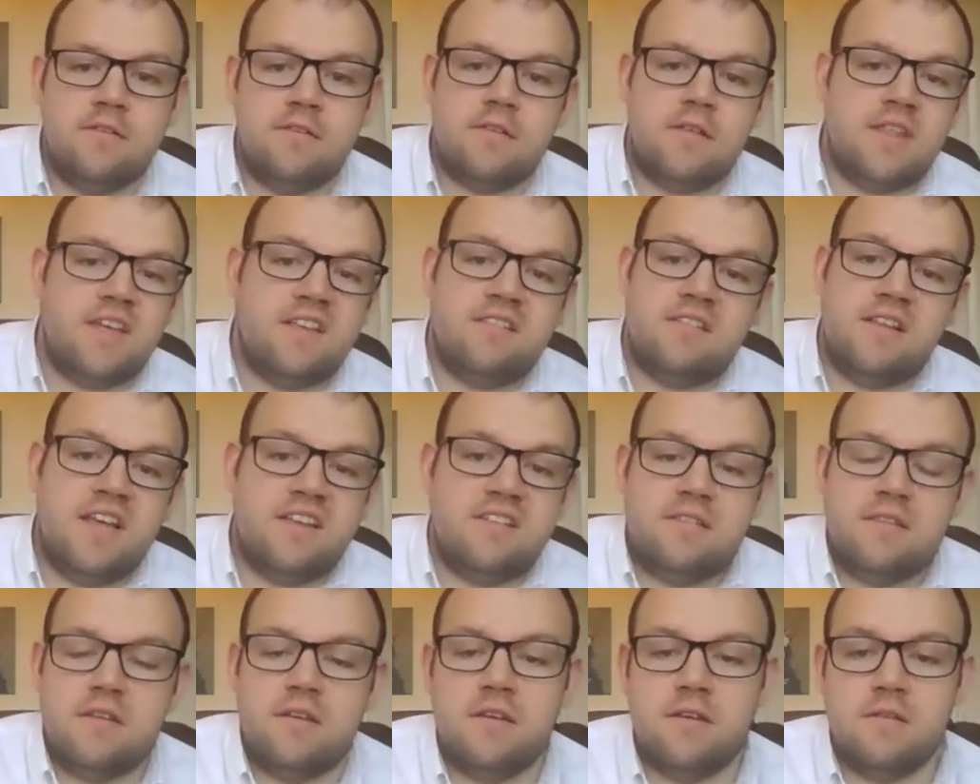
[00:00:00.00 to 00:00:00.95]
He's like, that's
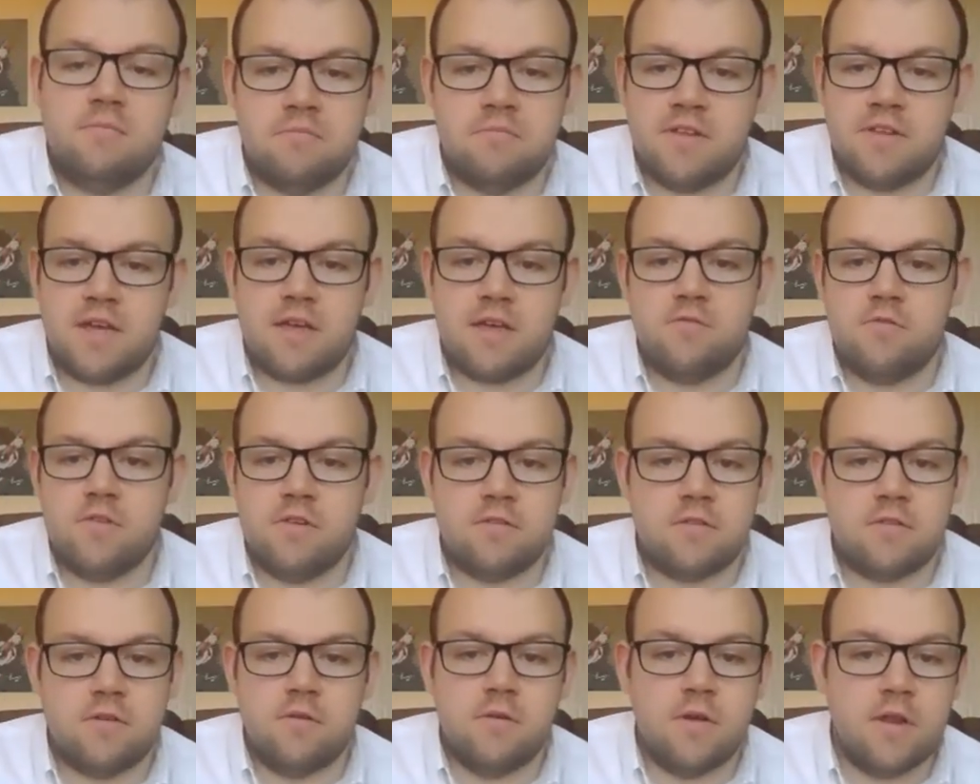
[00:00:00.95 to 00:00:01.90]
less than a secondary
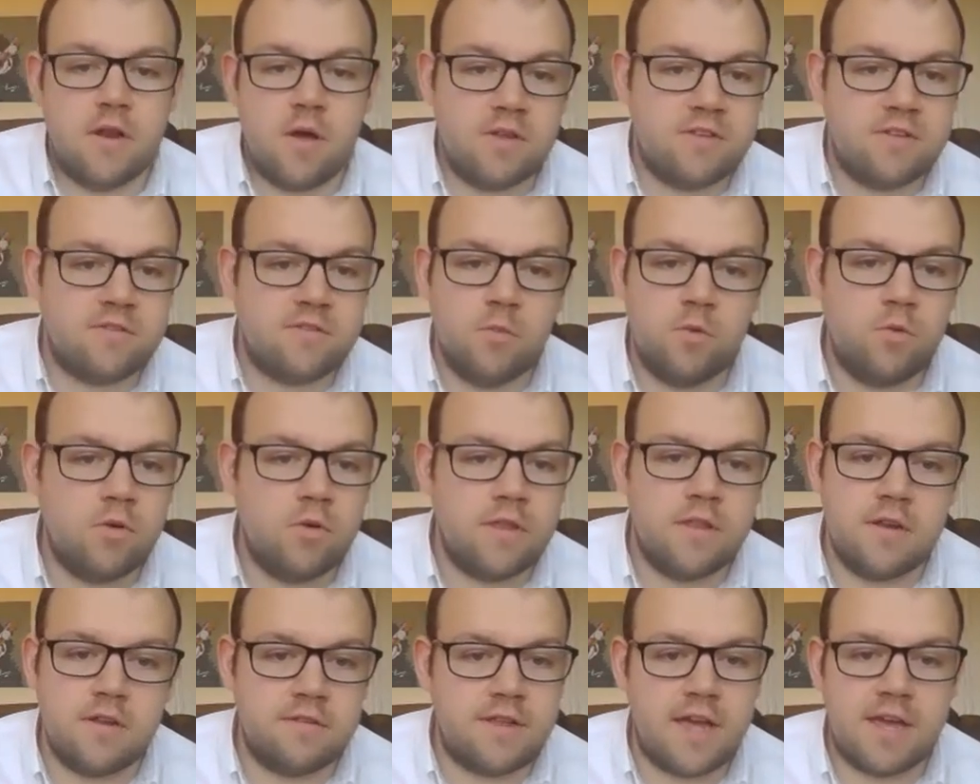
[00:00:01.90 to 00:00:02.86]
school. You know, we're smaller
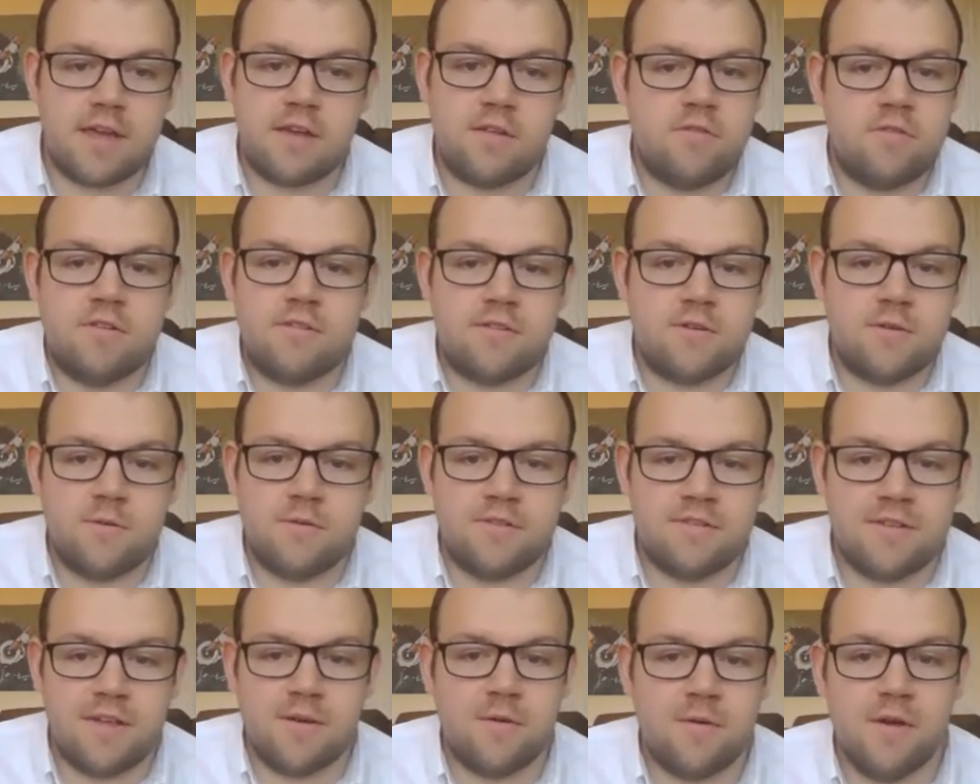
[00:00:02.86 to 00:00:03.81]
than a secondary school,
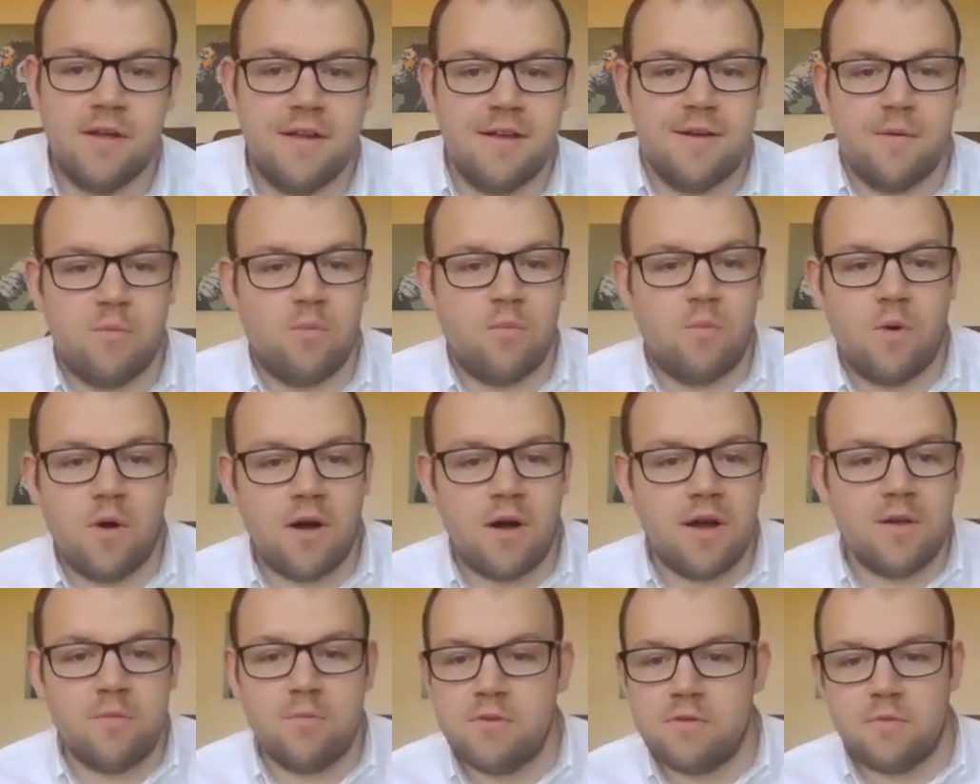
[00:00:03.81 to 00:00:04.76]
so
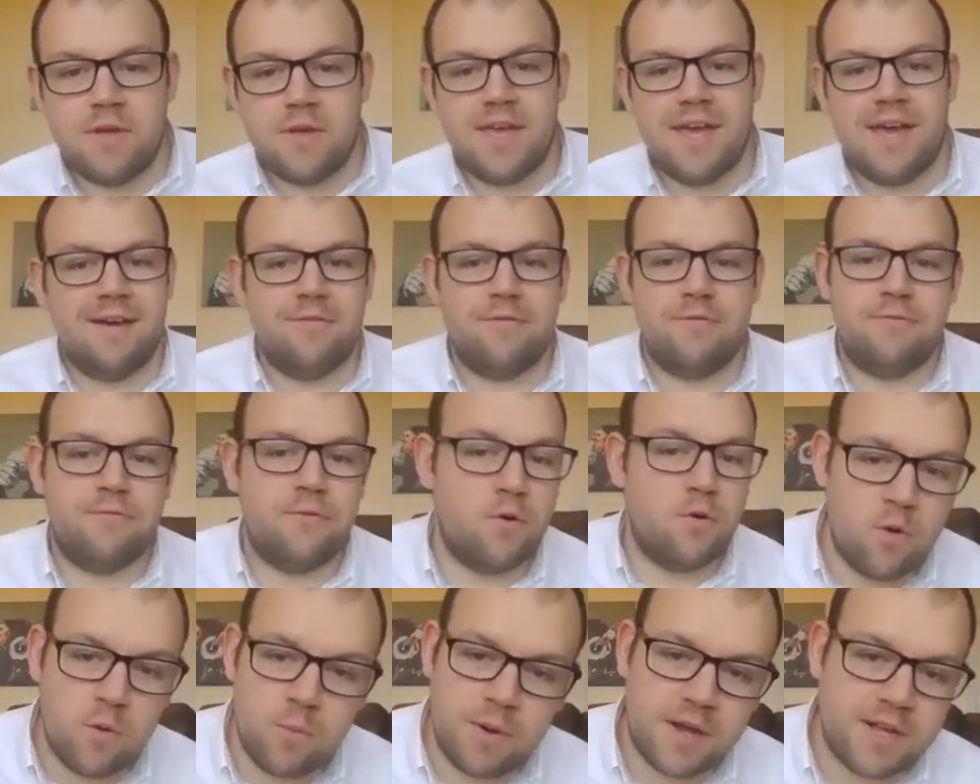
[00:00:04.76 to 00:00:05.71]
why would we have
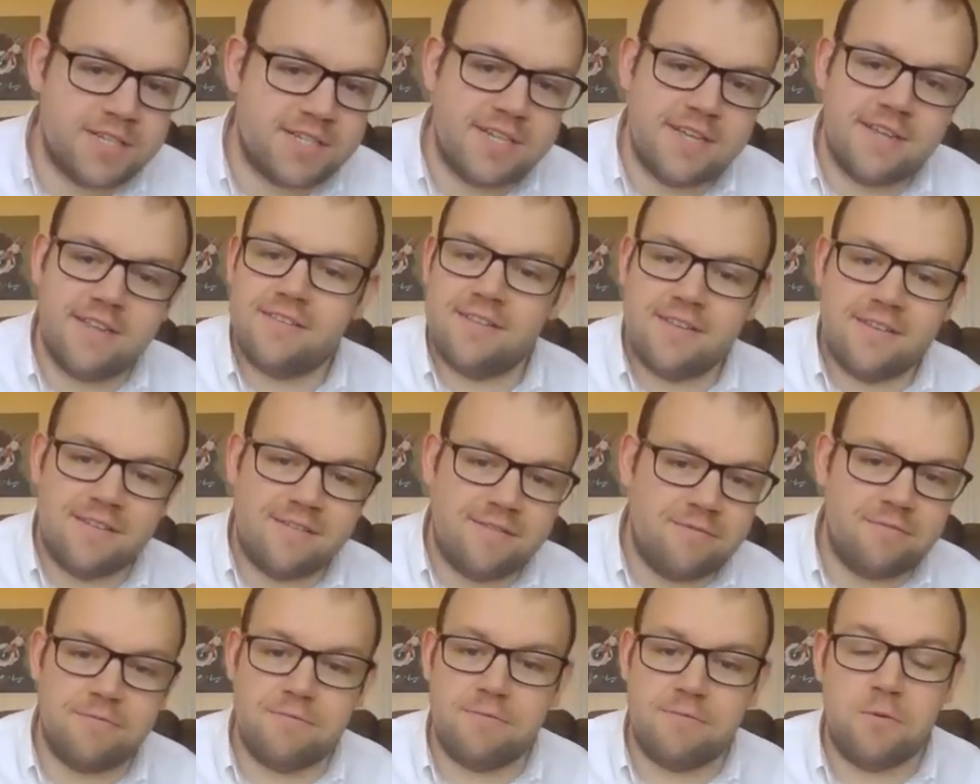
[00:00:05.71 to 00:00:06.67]
4 budgets
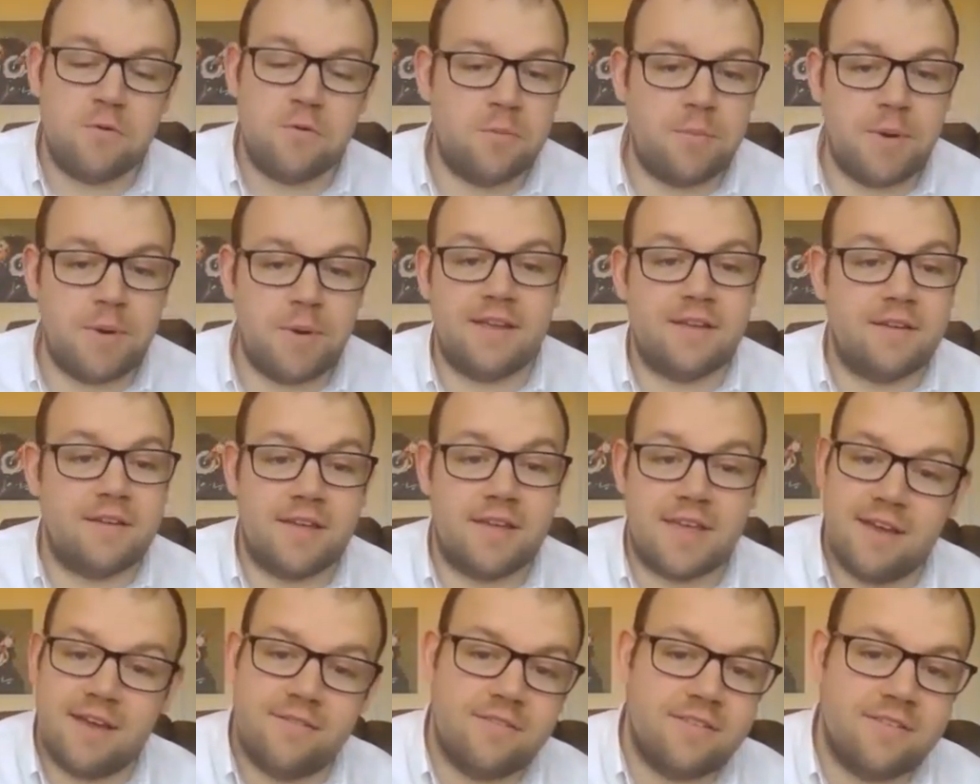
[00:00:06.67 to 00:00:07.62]
and 4 bank
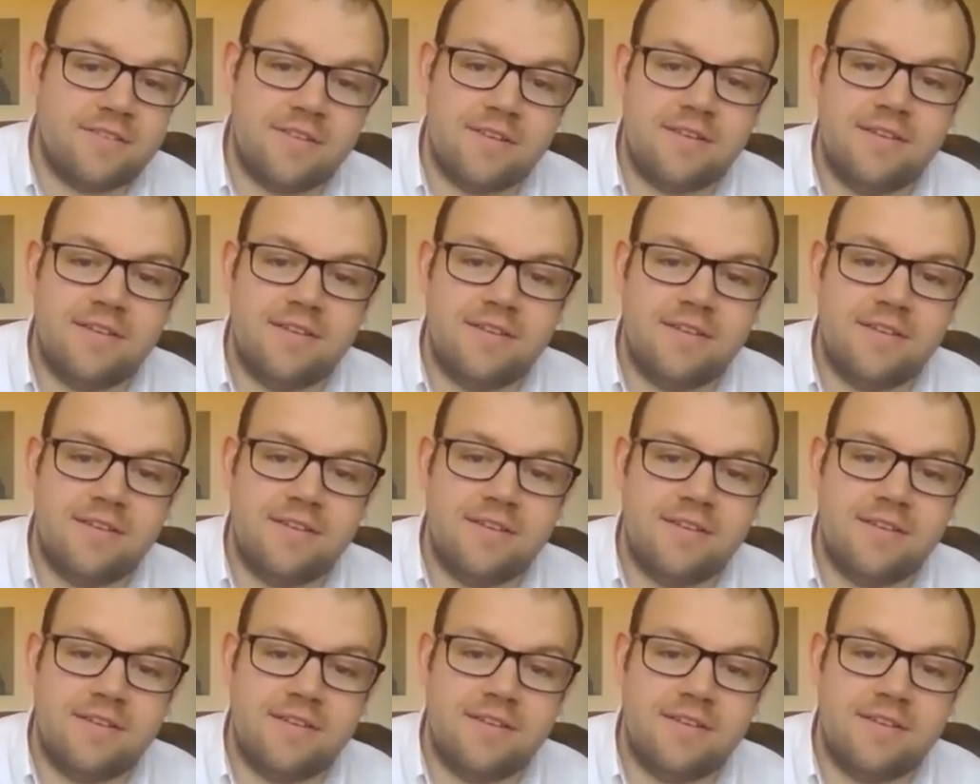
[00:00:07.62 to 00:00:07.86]
accounts?